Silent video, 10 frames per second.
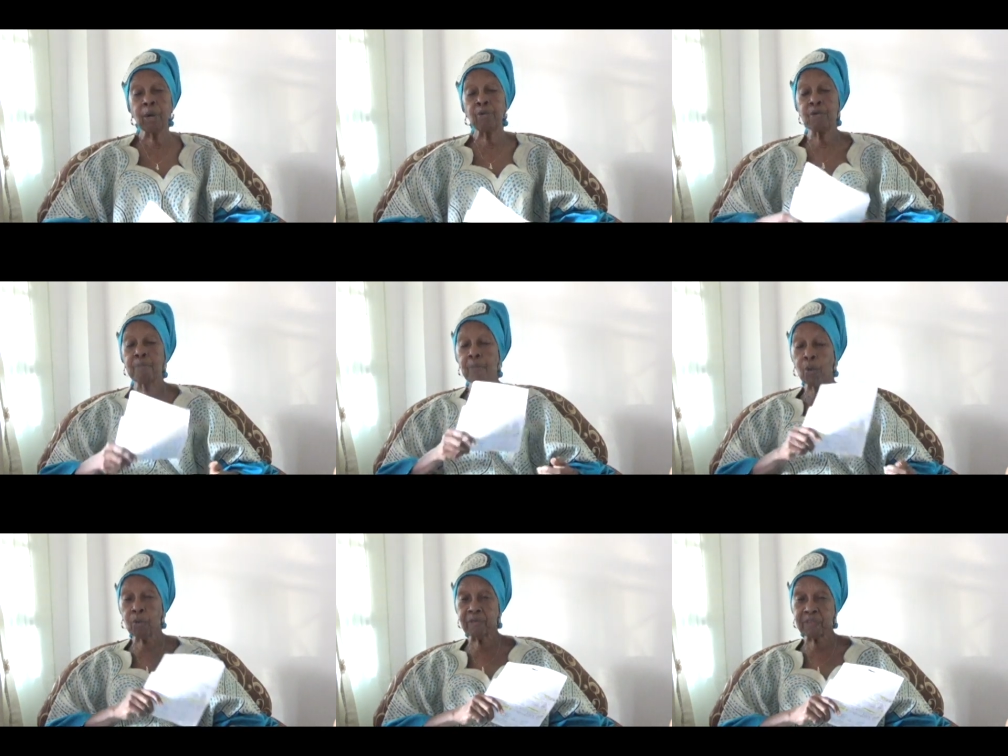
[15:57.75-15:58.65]
We
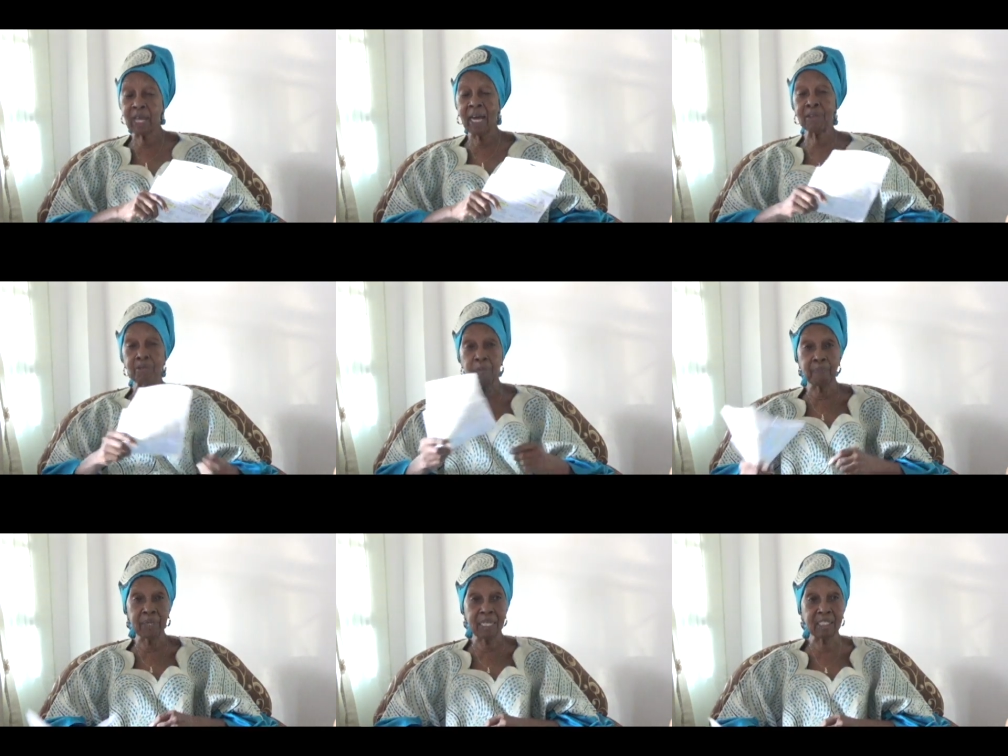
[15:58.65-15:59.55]
were removed
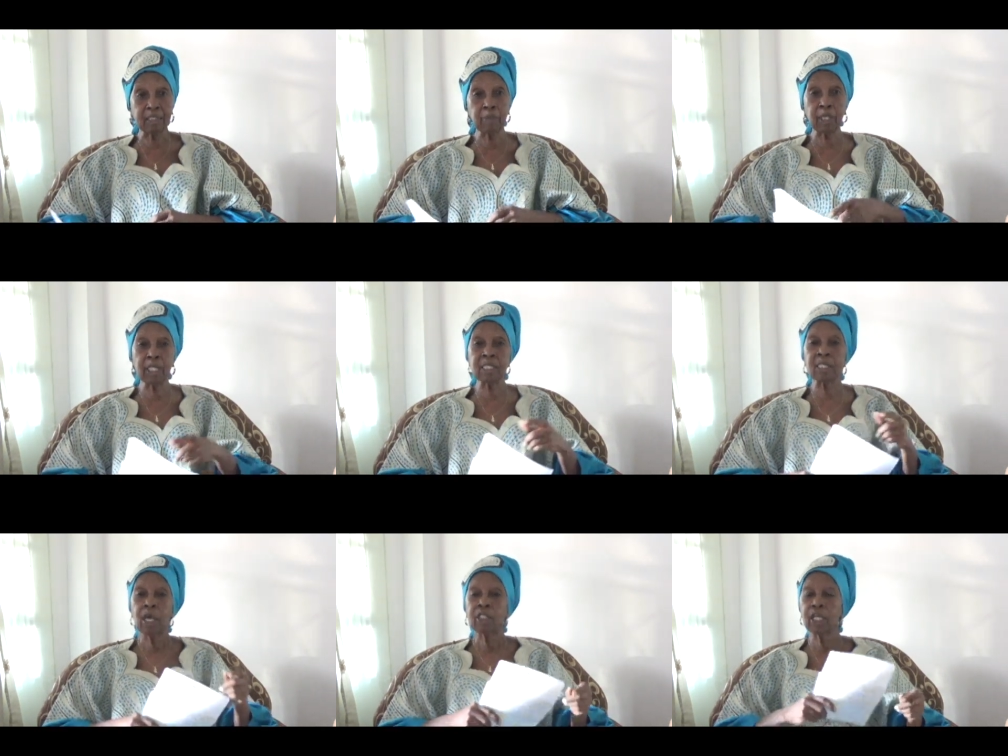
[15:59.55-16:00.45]
and
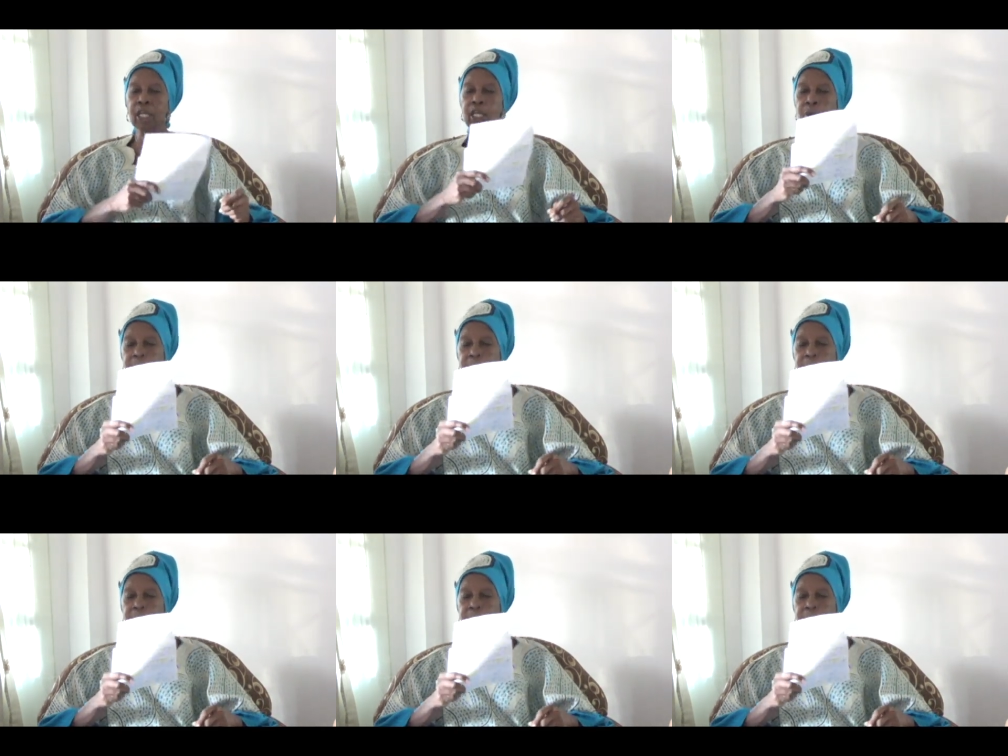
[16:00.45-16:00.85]
replaced because